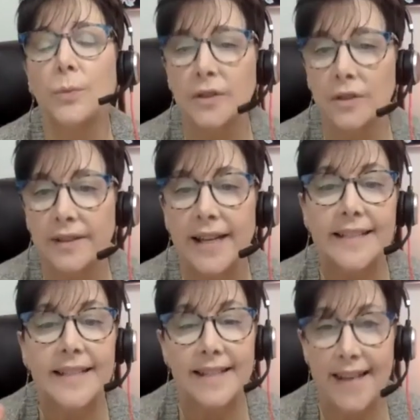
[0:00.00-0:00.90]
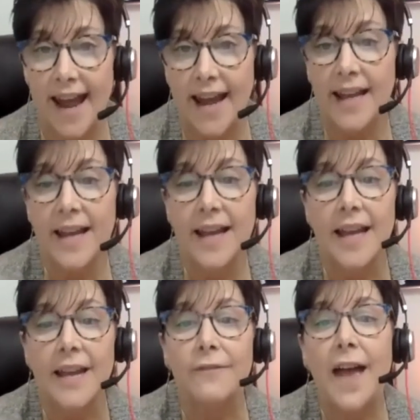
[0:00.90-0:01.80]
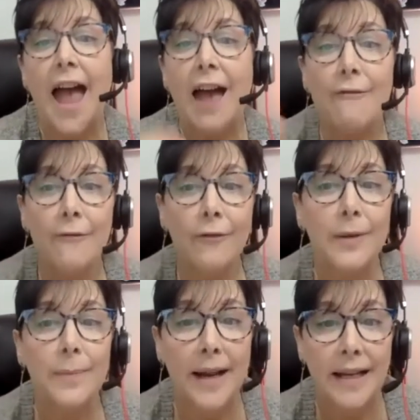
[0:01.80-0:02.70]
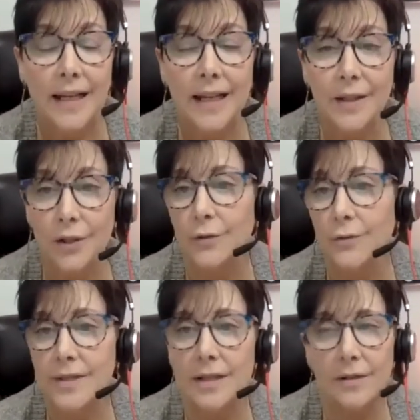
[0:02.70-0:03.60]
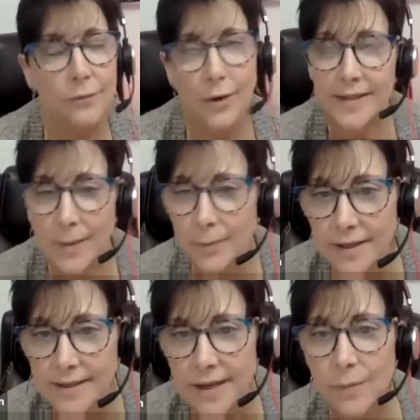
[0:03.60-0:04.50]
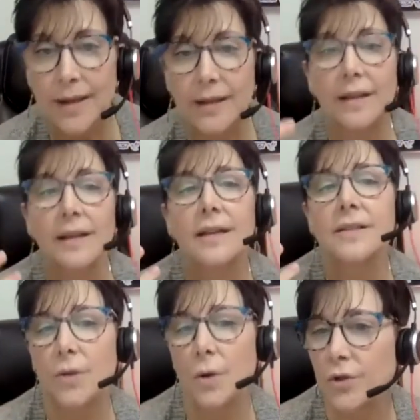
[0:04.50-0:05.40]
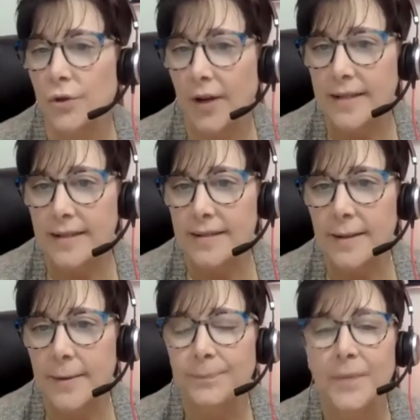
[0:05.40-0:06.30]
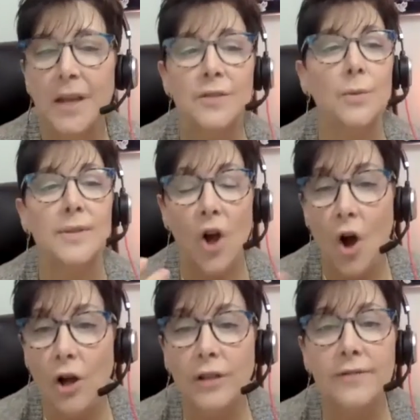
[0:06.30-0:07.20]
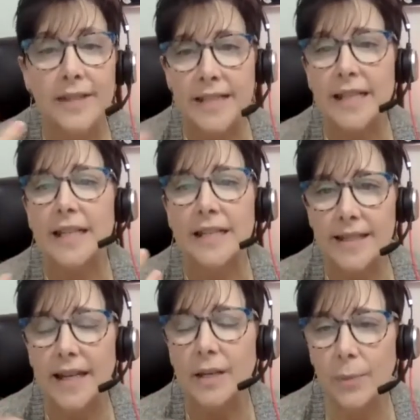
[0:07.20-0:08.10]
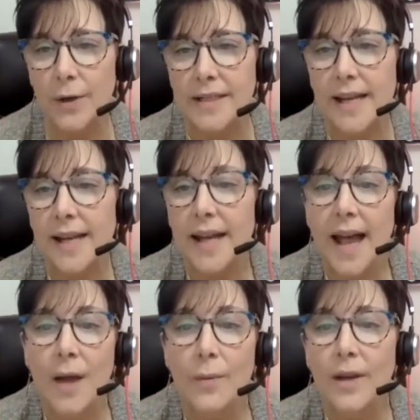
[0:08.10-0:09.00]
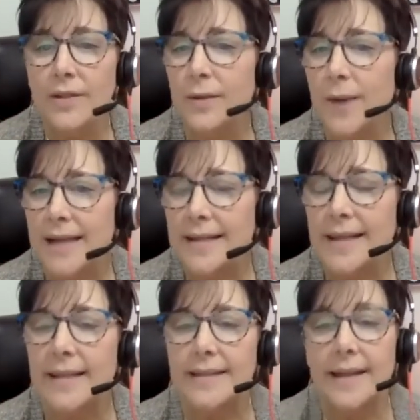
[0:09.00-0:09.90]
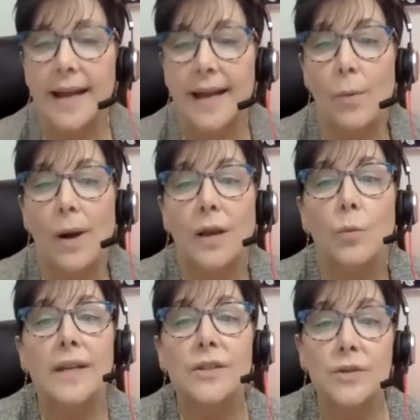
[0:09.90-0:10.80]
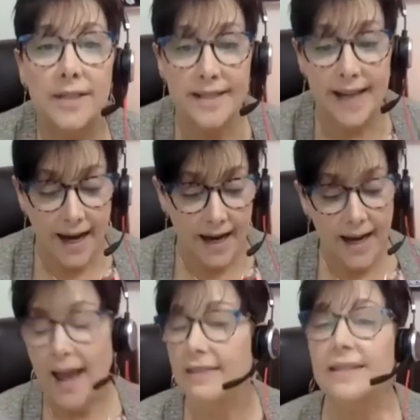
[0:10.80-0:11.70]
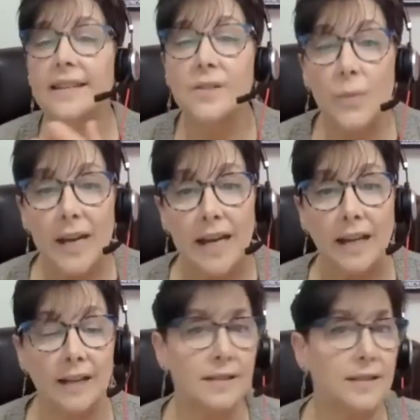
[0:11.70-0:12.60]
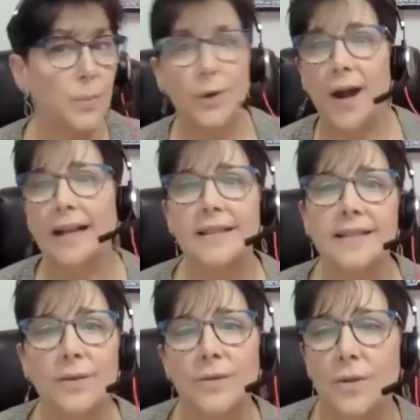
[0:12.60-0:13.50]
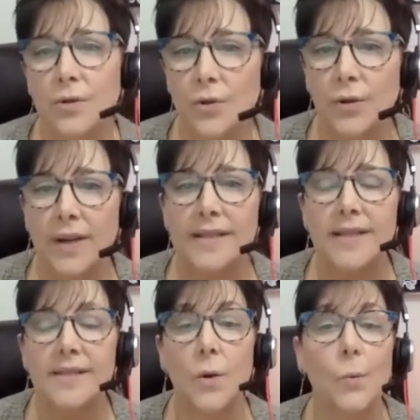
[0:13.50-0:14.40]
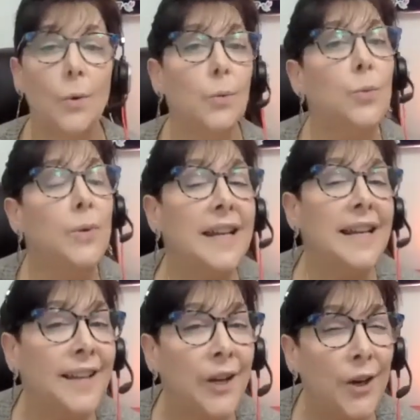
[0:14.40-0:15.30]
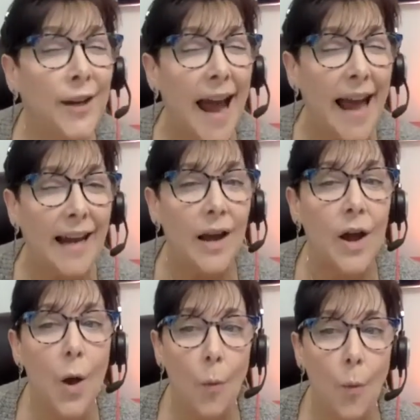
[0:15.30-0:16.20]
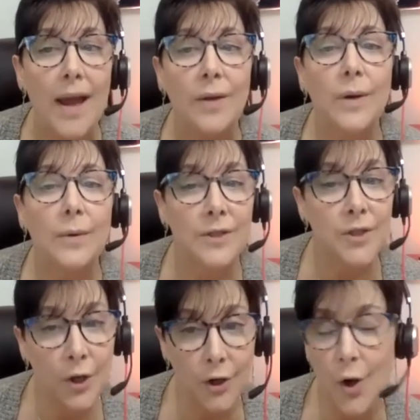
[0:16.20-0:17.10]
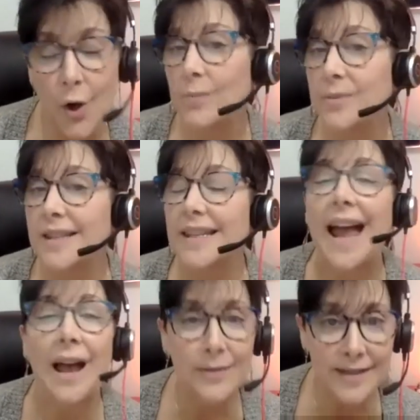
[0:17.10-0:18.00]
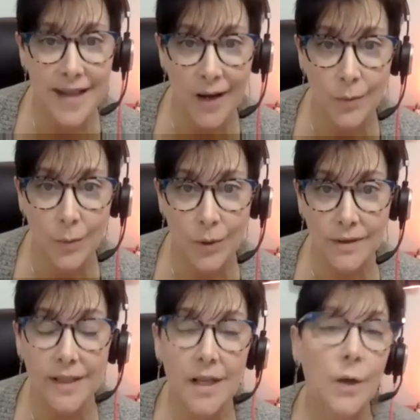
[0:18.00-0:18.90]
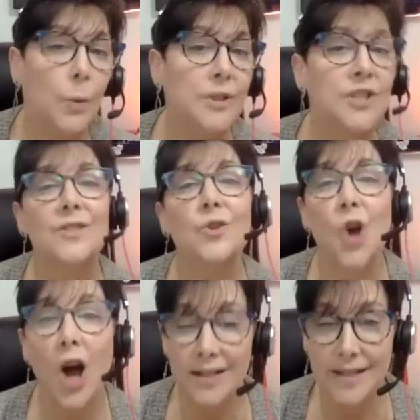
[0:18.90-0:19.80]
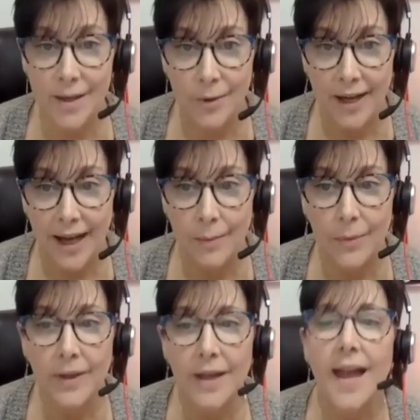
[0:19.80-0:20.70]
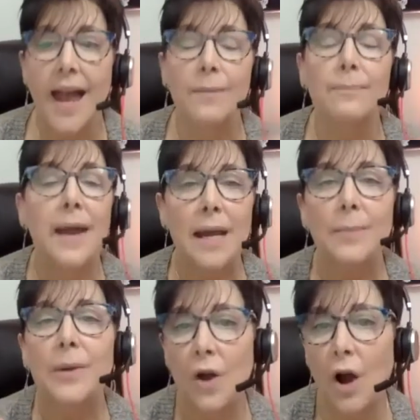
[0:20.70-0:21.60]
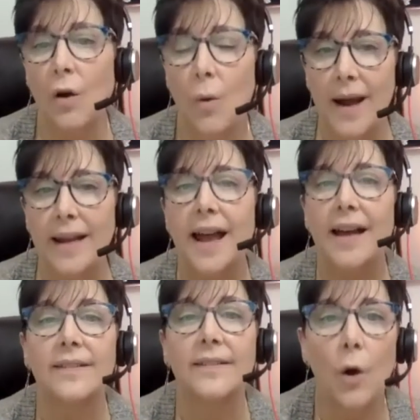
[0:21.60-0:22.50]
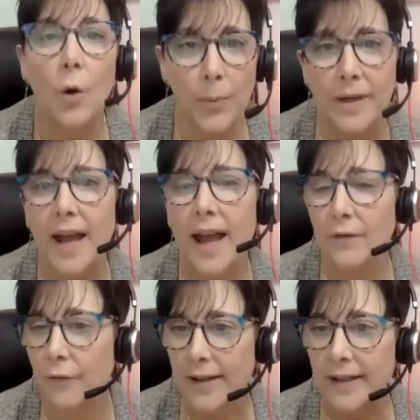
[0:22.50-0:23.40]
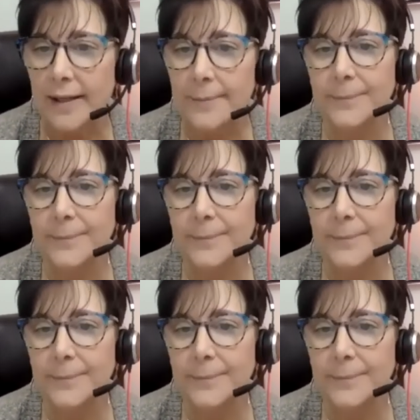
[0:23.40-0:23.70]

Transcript: would look like today if everybody used, for example, on day 1, social graces. So it was all of the teens' input. And we also asked things like, what can we do today and this week to practice those social graces so we're really good at it when we return home to the outside world, which is not summer camp and maybe not quite as open and friendly.